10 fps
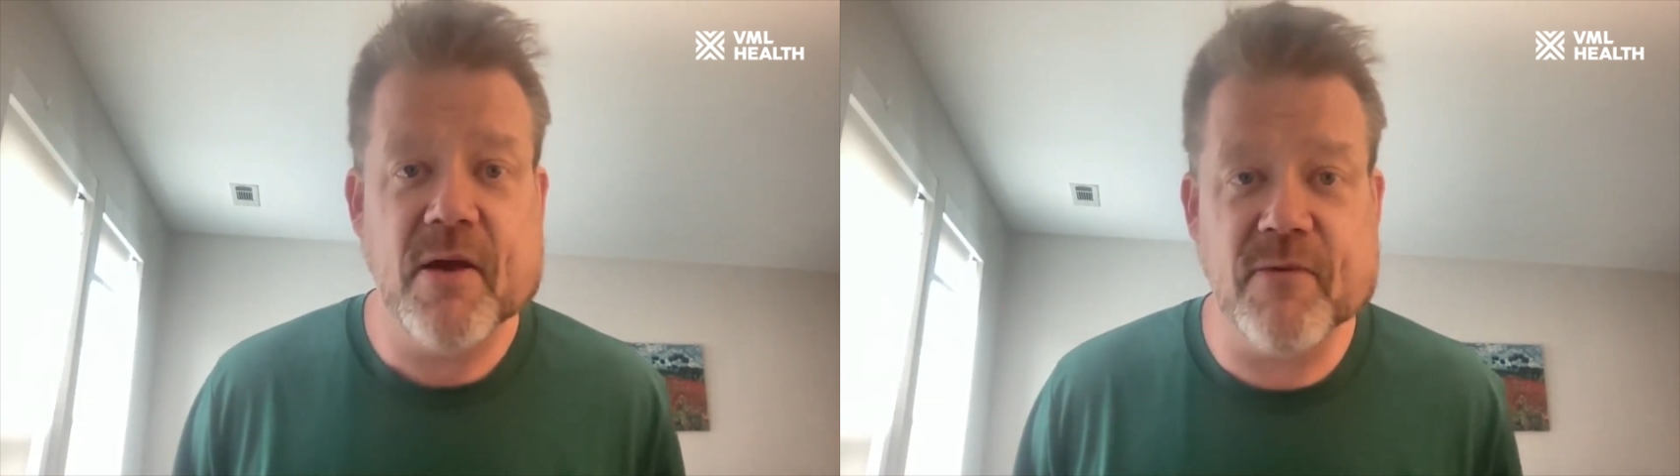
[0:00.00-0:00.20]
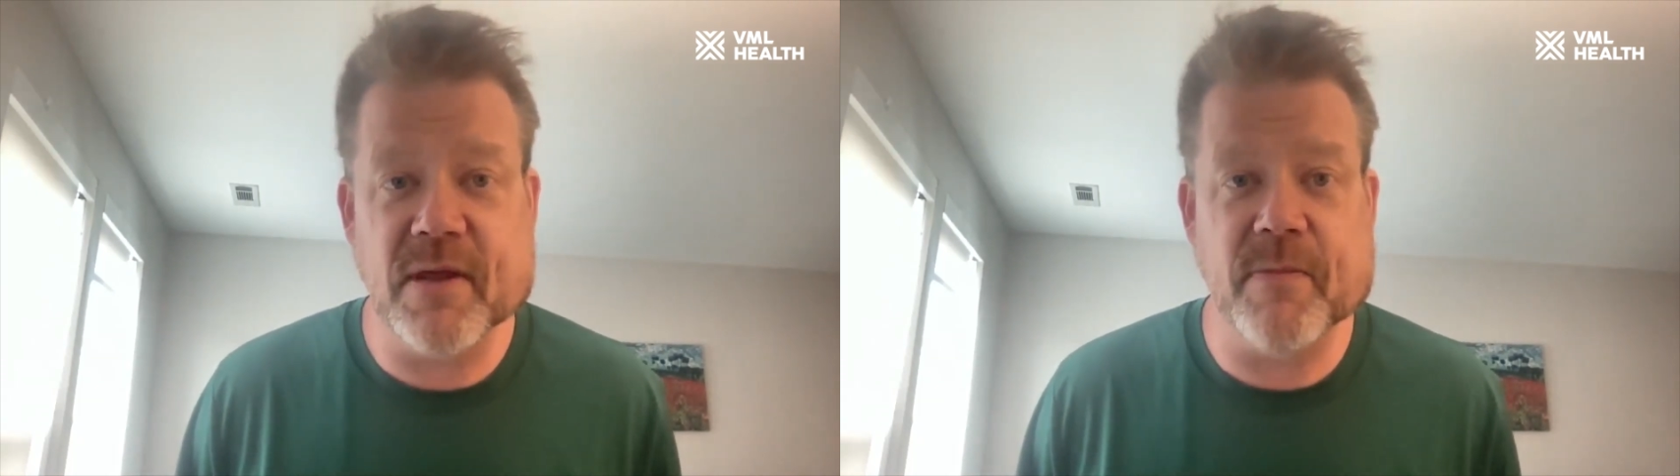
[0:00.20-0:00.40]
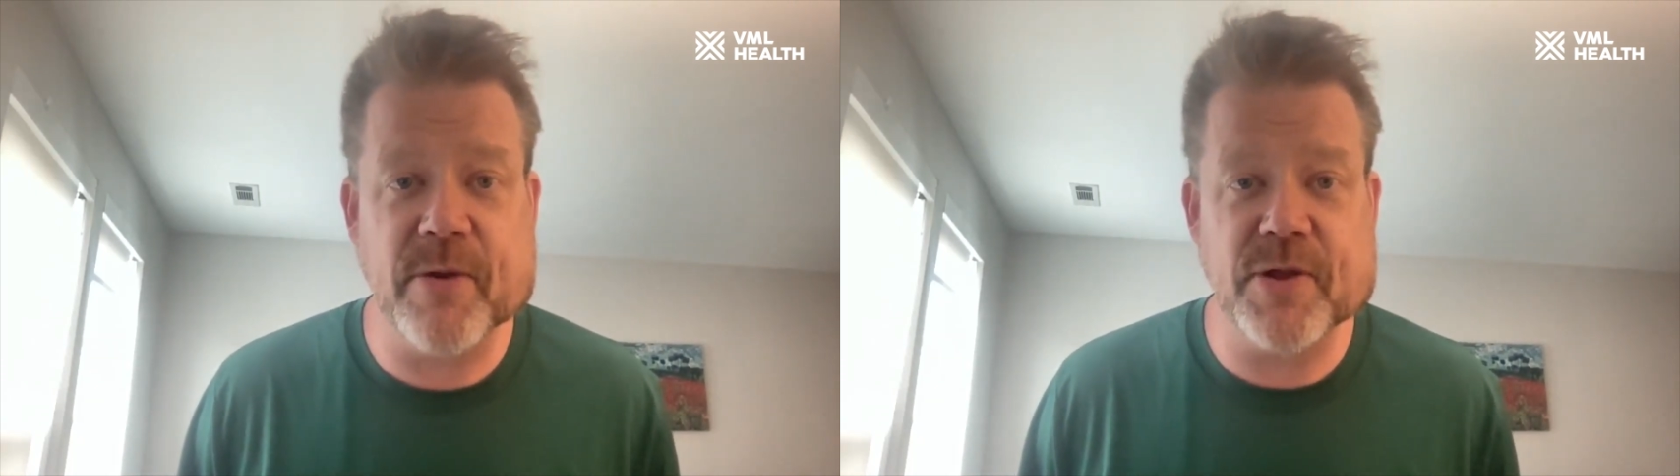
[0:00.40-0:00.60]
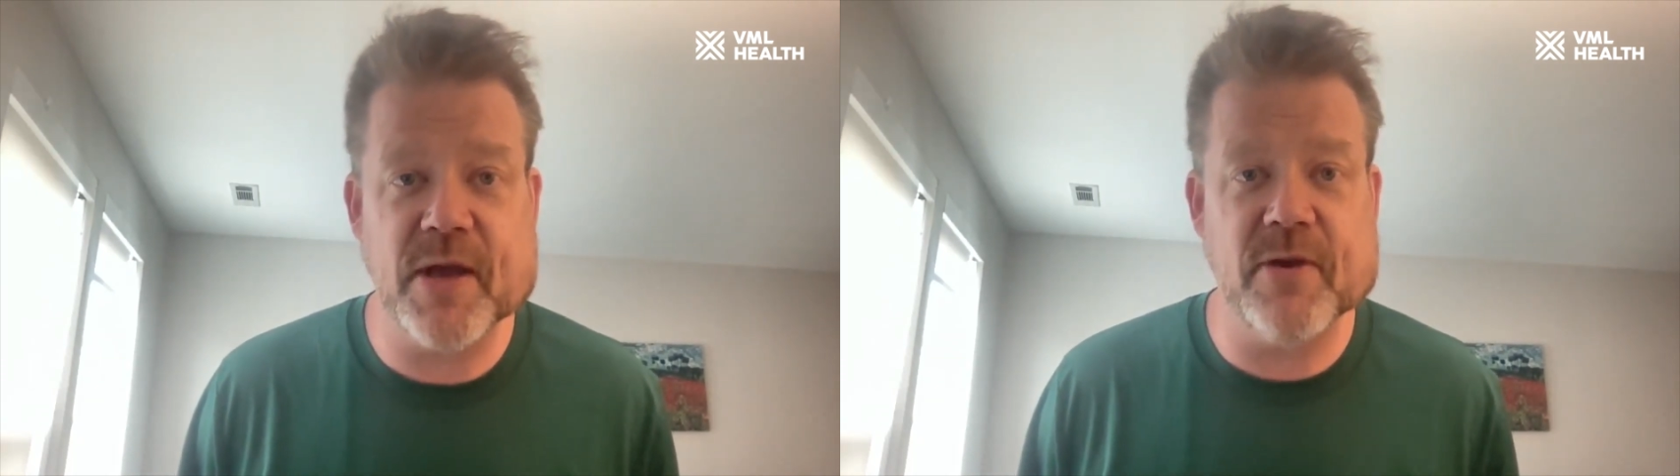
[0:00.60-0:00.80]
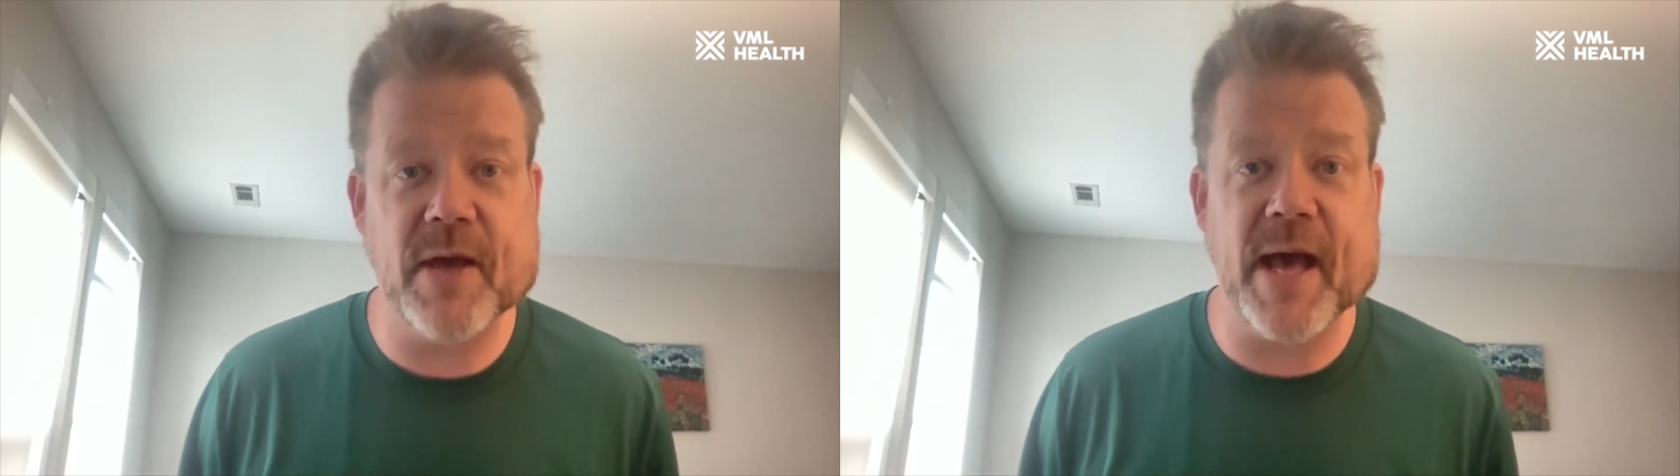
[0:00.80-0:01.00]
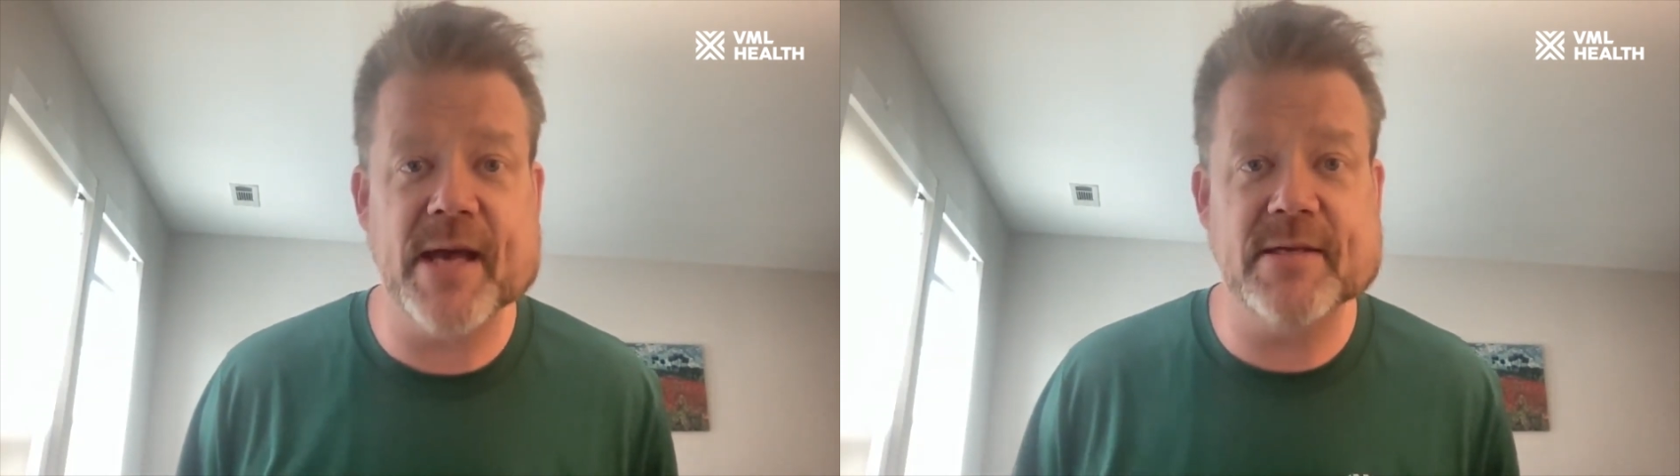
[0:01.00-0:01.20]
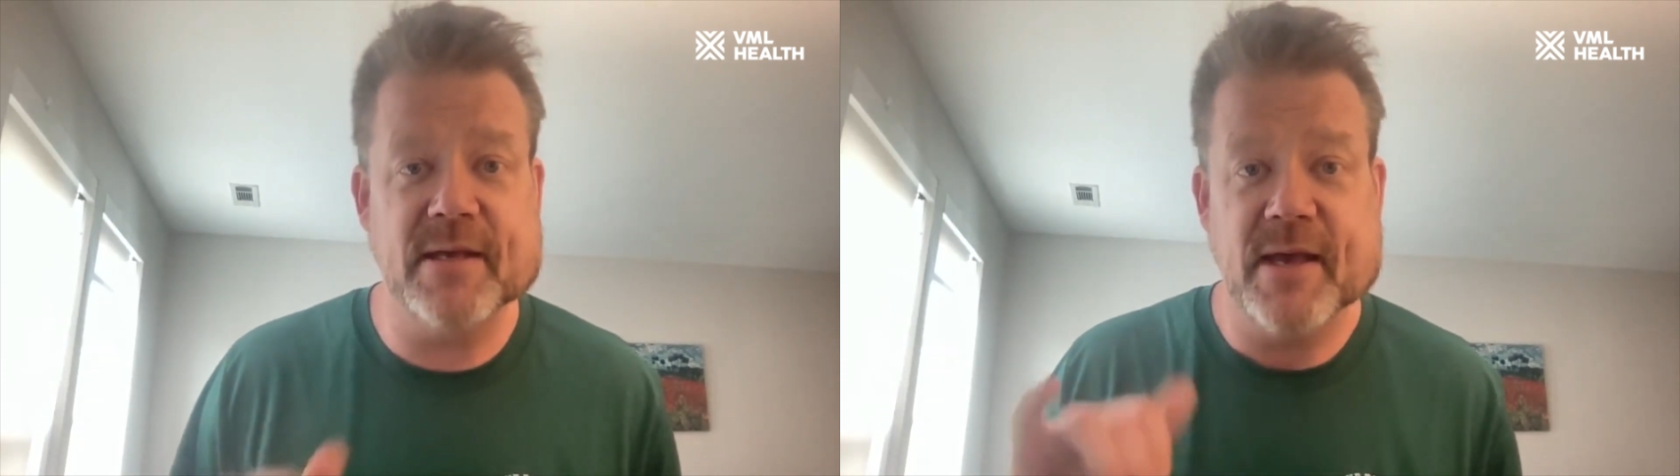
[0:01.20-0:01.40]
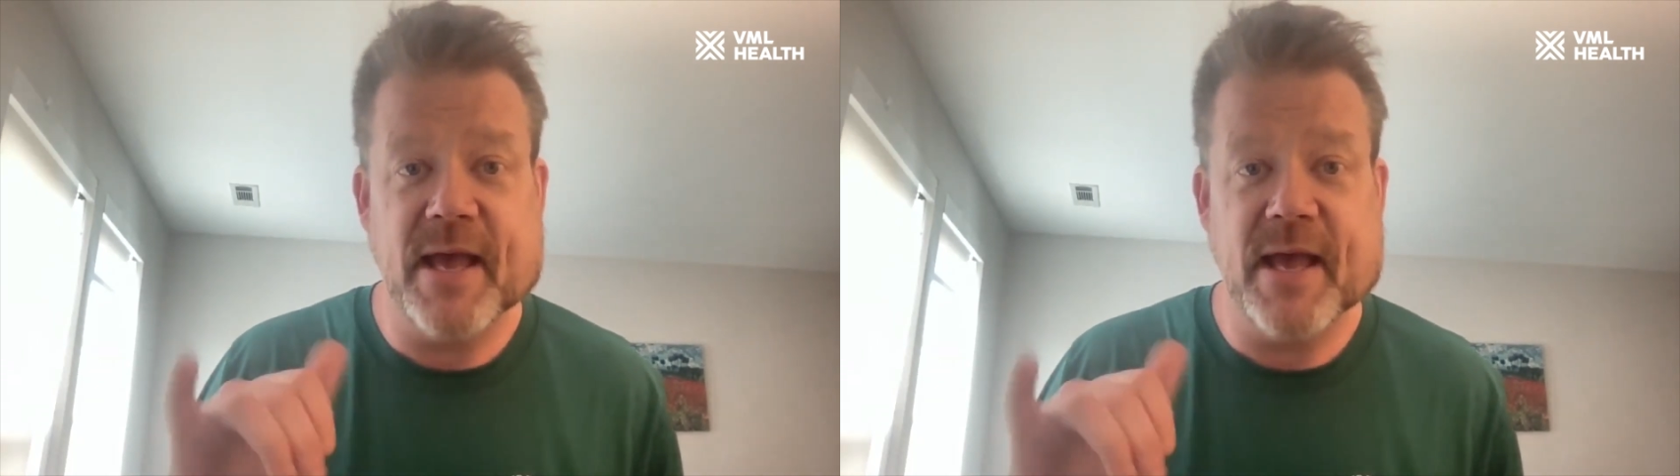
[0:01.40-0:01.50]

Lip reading: Really appreciate you guys,